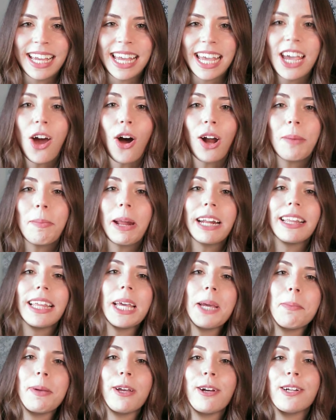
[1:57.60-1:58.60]
It automatically
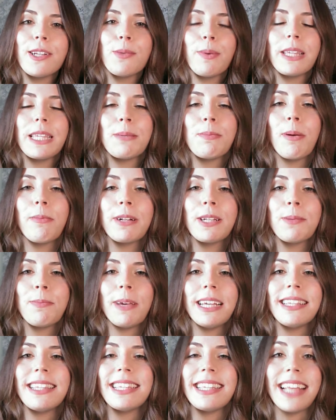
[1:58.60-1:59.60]
appears once
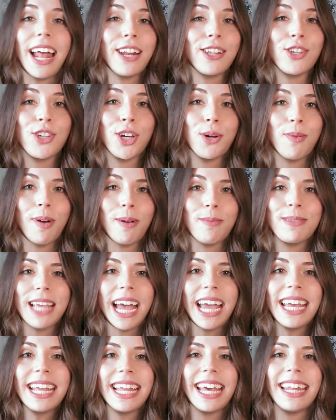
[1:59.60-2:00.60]
MemberSpace is added to your
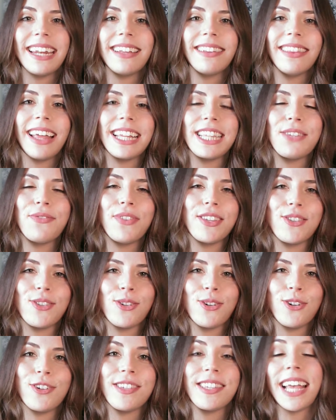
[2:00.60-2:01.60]
website, and it lets visitors